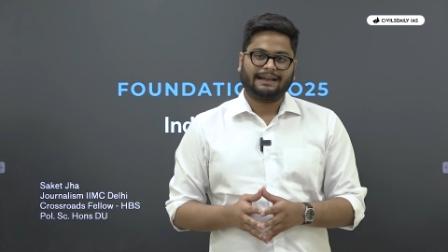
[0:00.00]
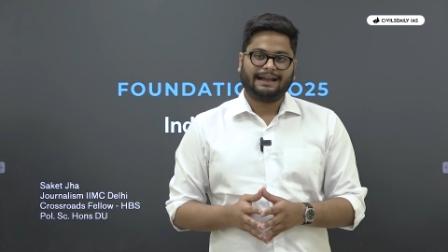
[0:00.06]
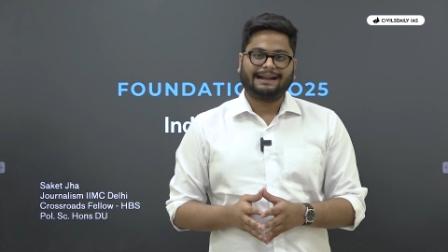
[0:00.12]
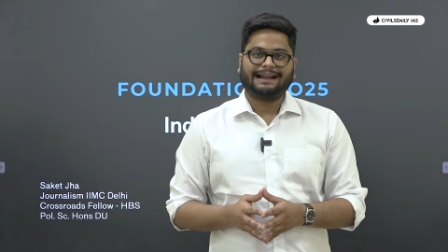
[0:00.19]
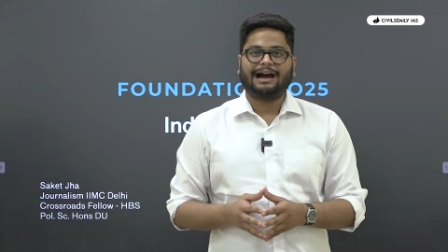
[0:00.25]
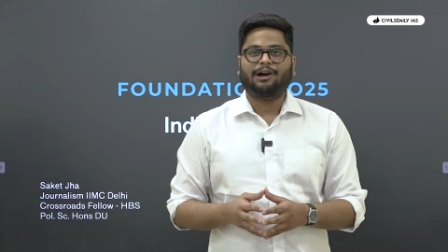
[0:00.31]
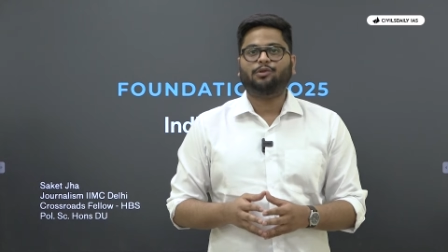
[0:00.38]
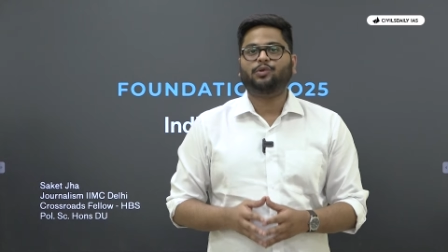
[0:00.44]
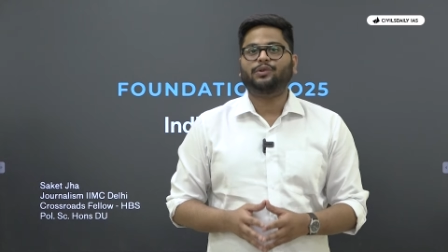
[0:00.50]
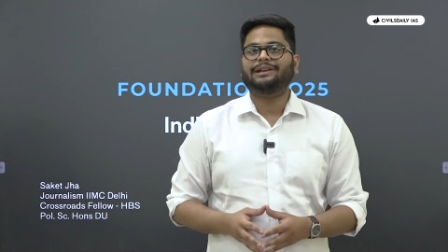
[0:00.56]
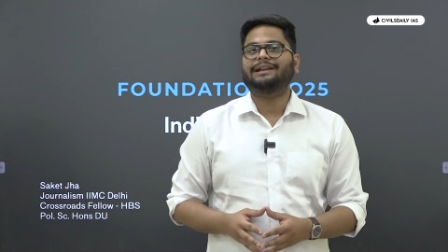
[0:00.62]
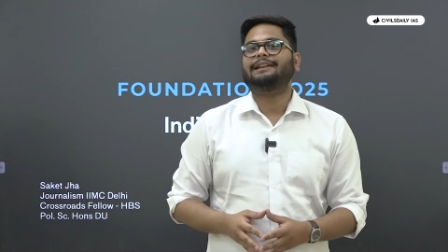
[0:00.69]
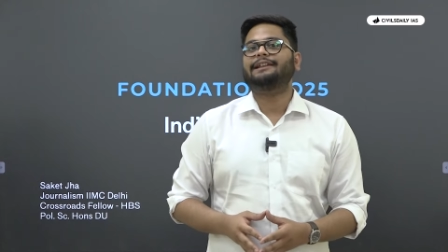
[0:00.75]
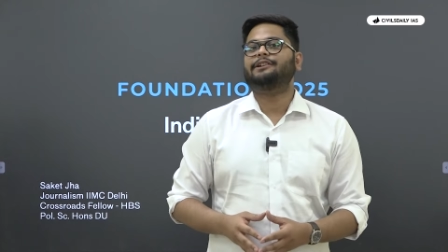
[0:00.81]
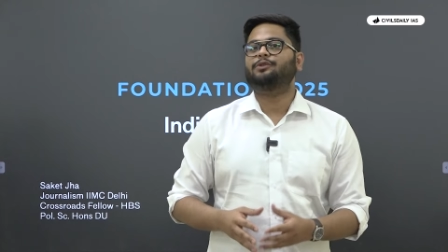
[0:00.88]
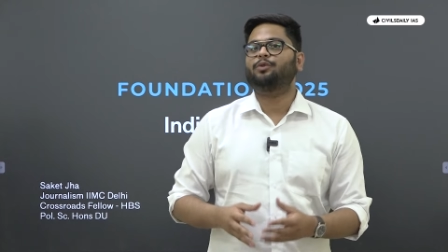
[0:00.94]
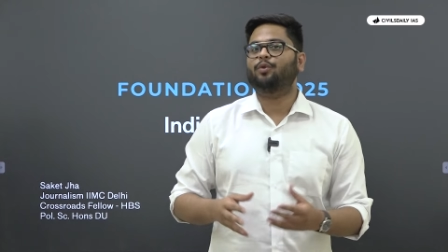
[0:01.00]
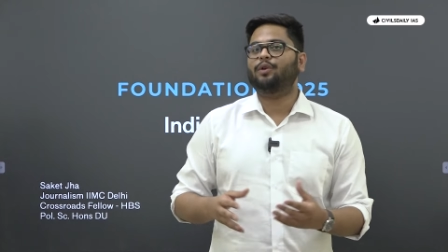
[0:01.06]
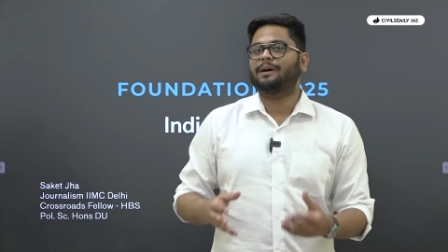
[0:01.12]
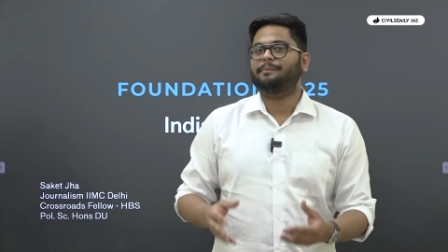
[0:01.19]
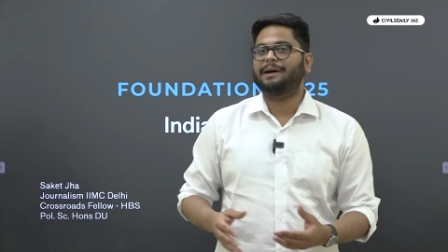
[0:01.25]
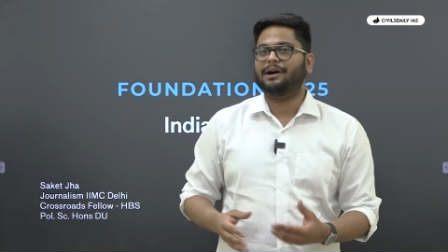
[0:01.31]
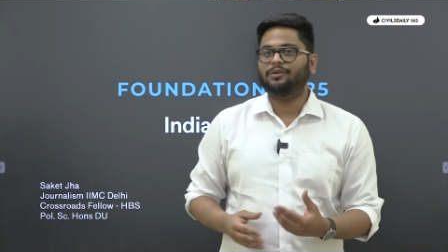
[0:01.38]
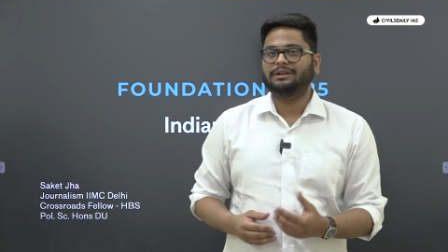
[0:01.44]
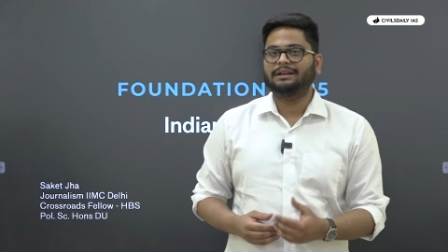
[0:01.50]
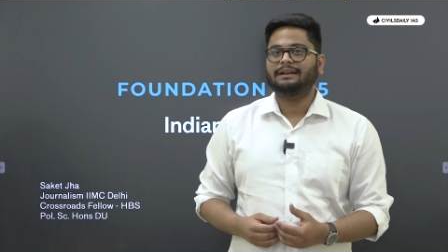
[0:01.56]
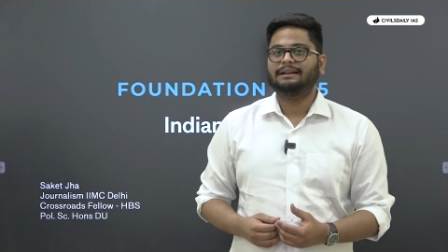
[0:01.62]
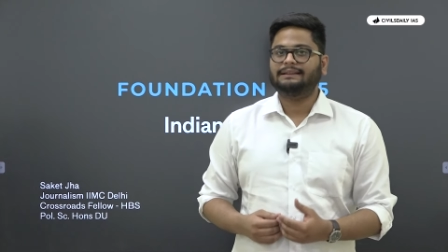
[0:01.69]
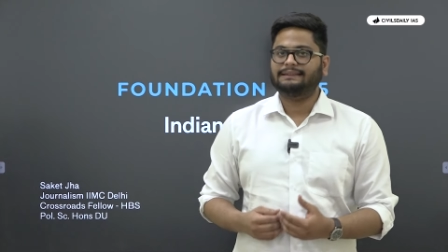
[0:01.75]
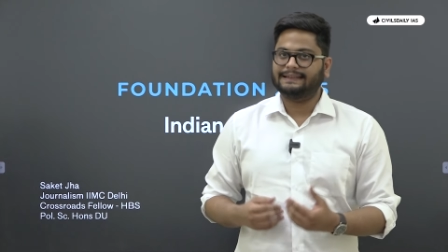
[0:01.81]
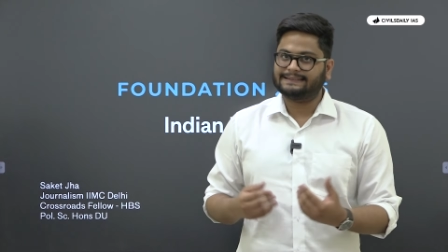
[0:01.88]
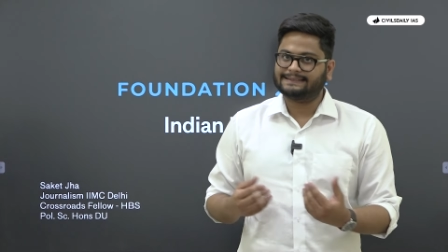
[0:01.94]
and how to really go about
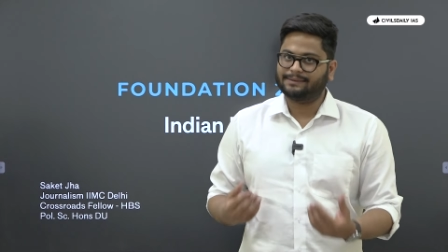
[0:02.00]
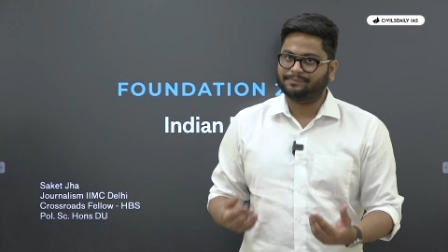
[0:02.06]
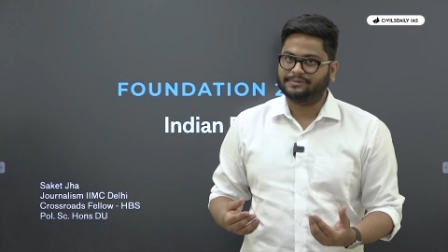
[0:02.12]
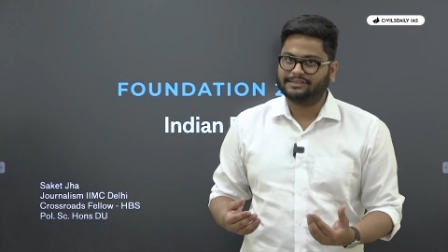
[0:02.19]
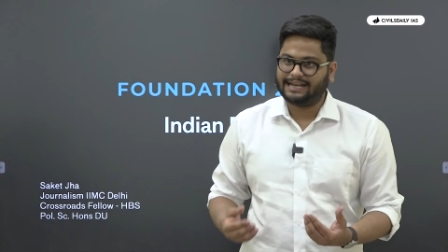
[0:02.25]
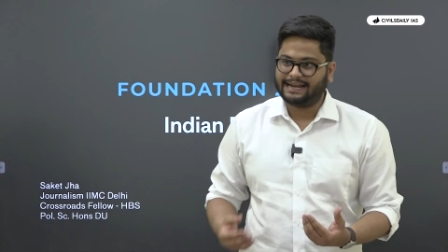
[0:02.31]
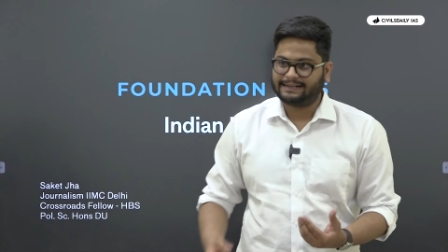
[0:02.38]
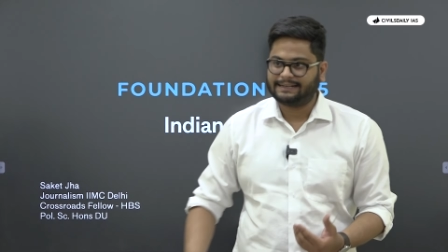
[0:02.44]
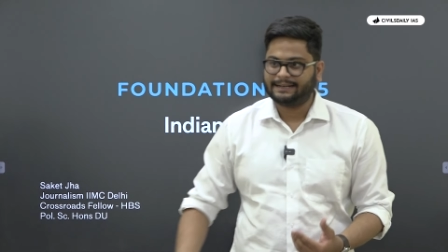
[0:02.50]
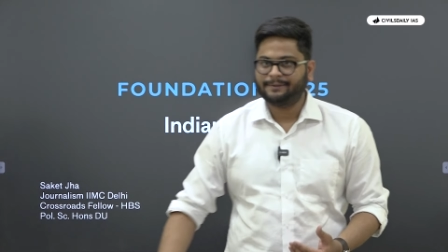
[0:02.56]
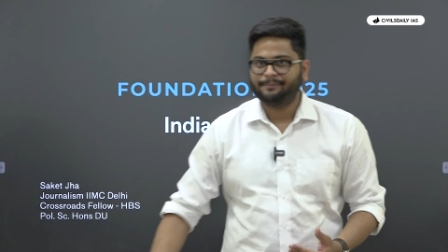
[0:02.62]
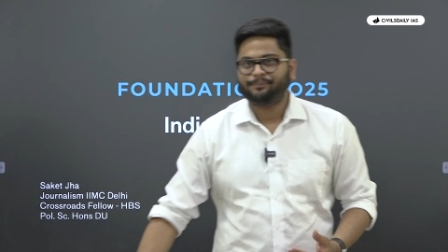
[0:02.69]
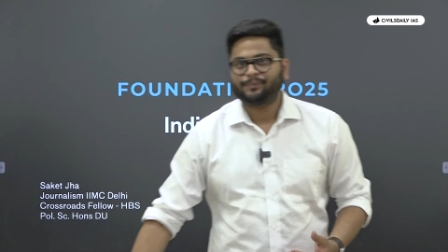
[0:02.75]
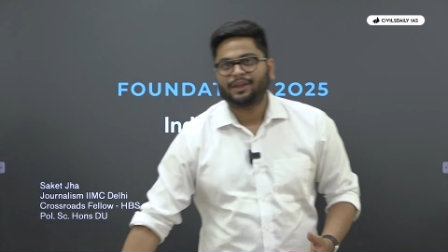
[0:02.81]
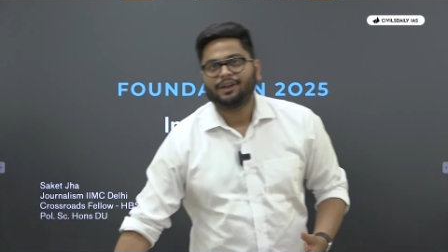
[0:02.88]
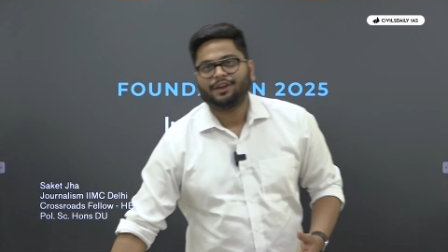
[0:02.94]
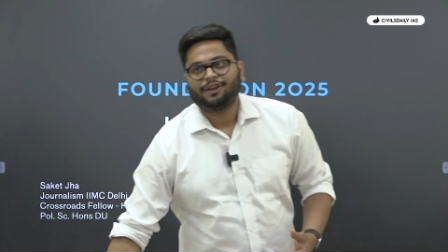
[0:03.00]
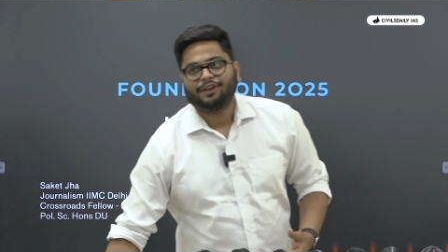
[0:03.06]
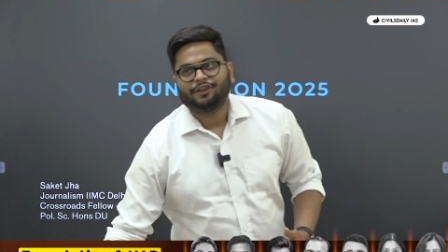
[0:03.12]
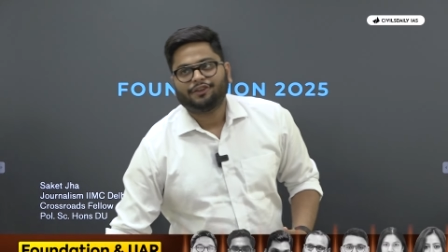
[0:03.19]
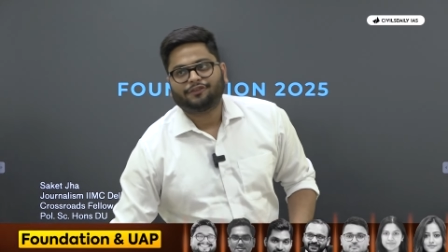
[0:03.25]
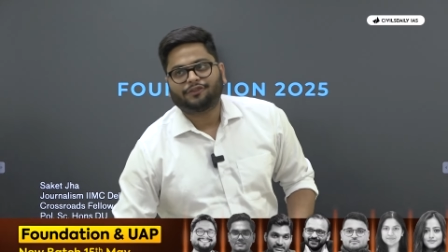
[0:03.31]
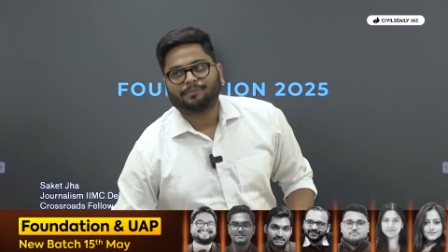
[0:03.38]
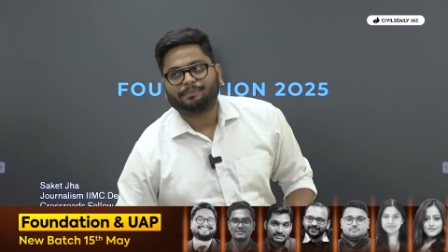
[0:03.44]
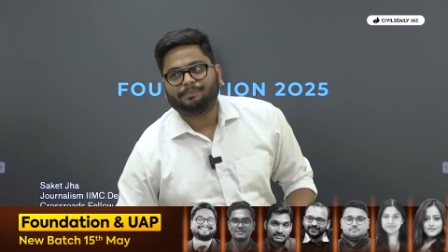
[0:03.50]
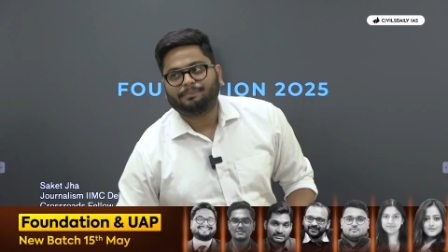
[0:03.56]
this subject. So